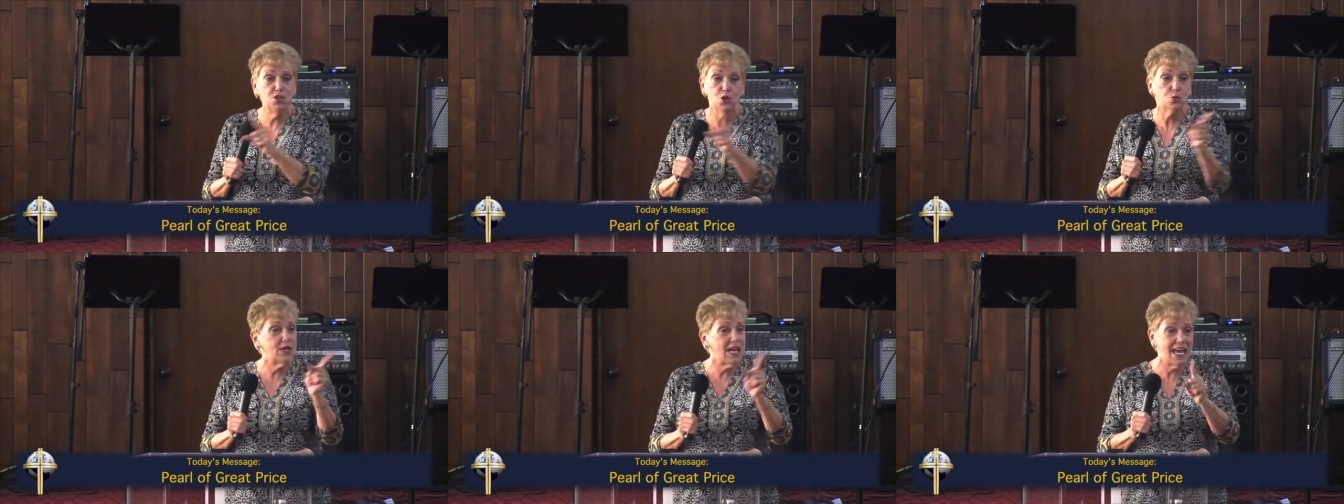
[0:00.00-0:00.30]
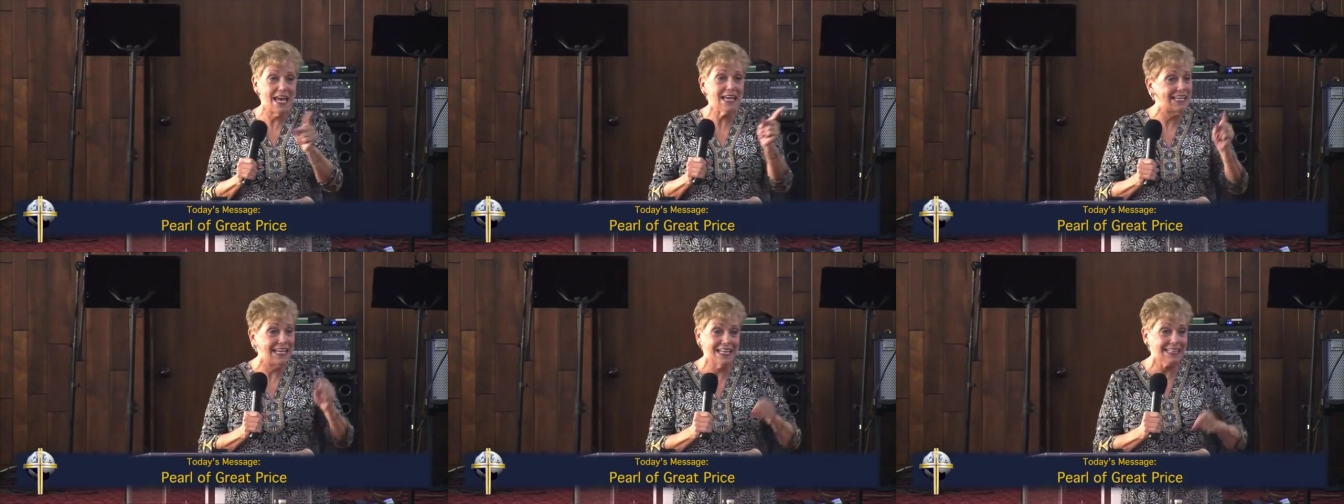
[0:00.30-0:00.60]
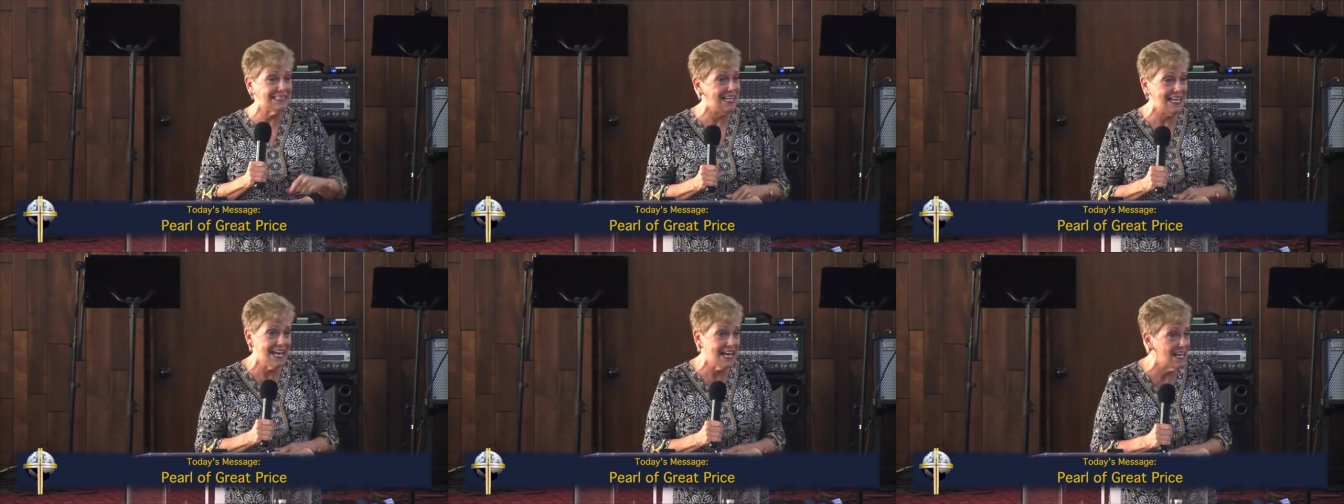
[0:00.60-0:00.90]
you can't
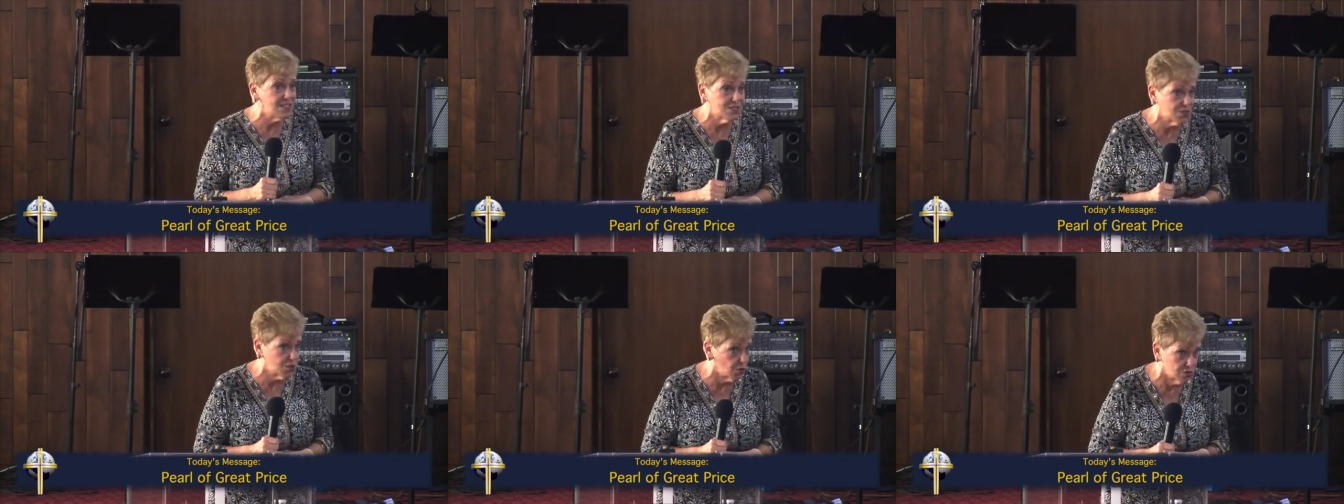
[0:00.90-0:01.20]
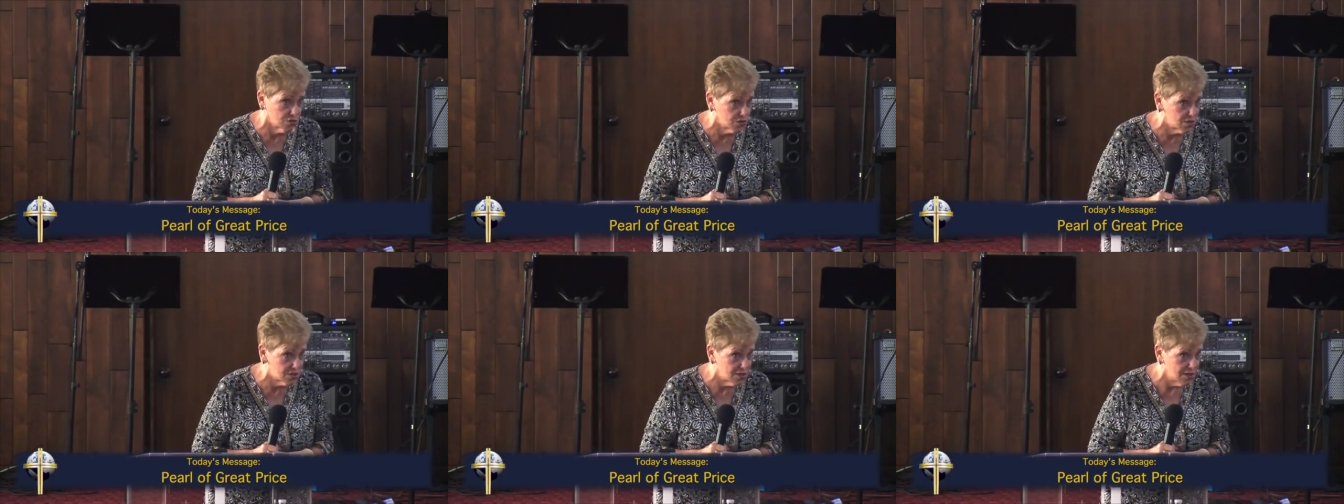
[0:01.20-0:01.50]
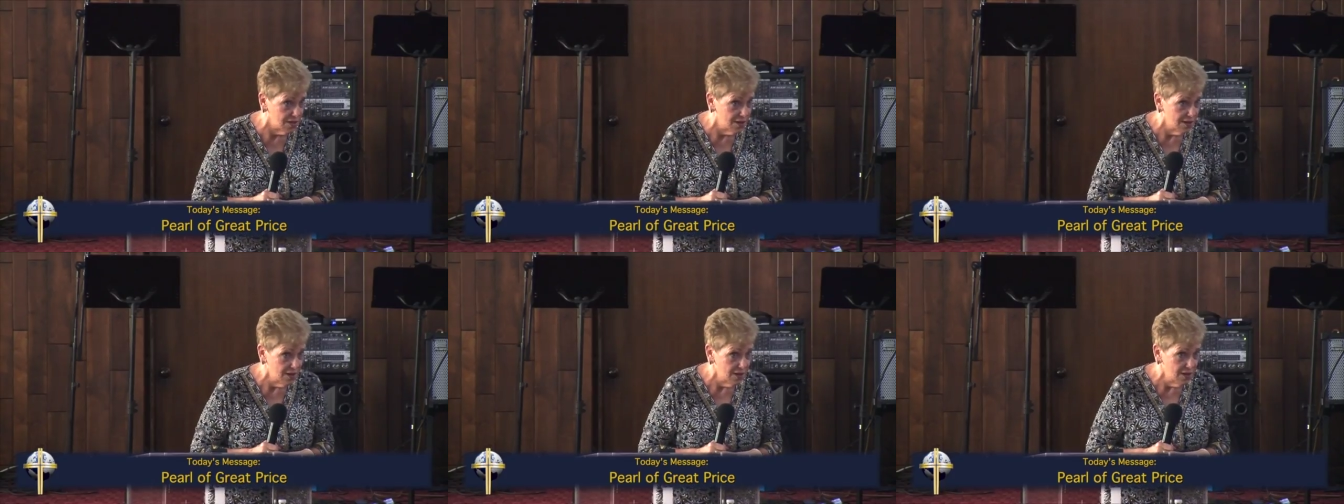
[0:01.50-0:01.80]
get the
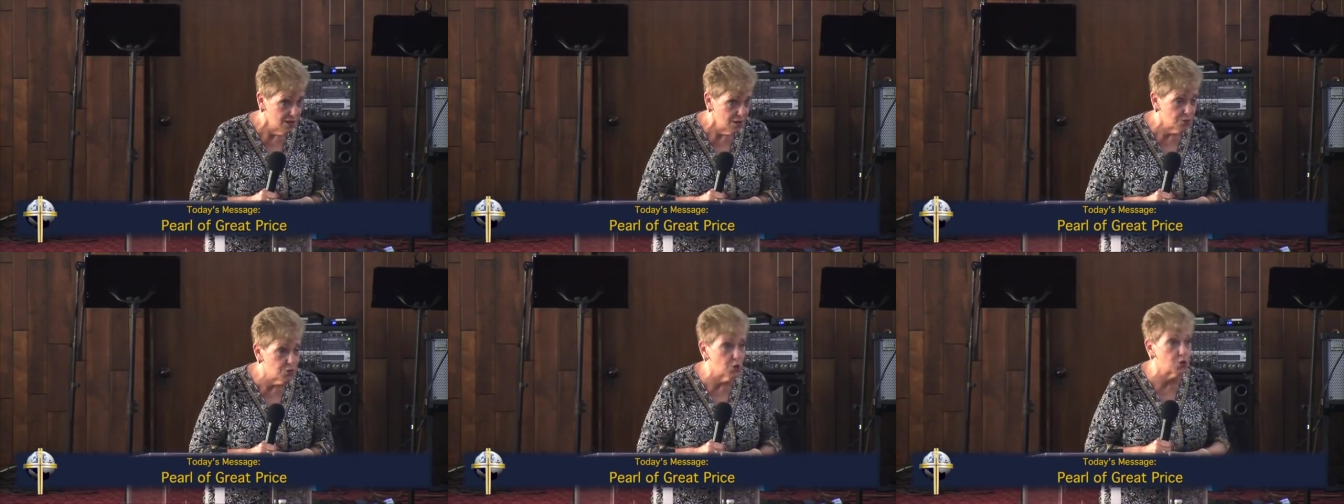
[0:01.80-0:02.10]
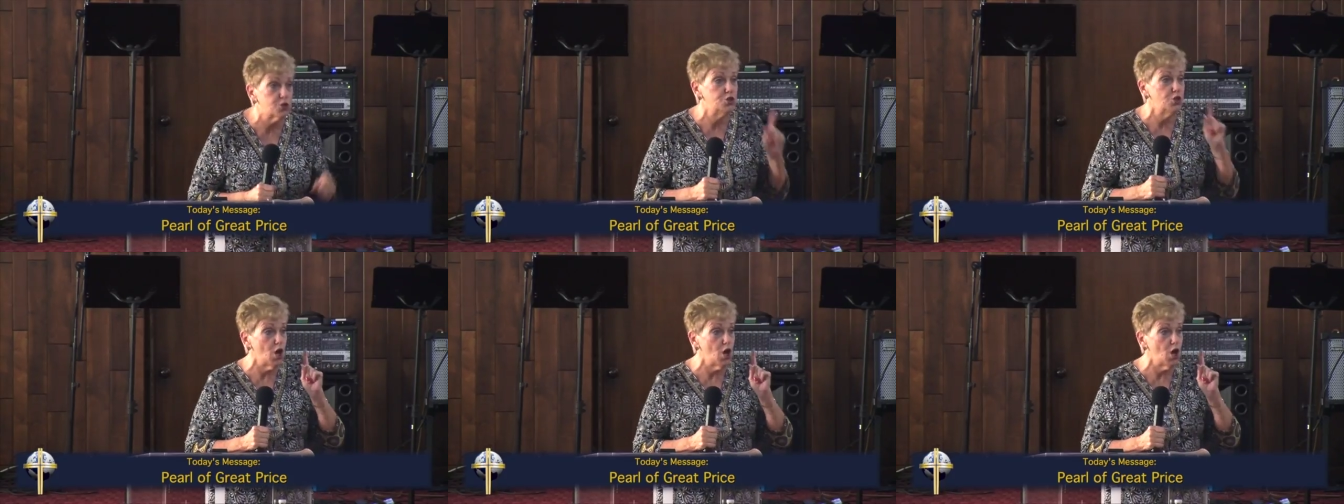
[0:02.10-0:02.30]
answers. There's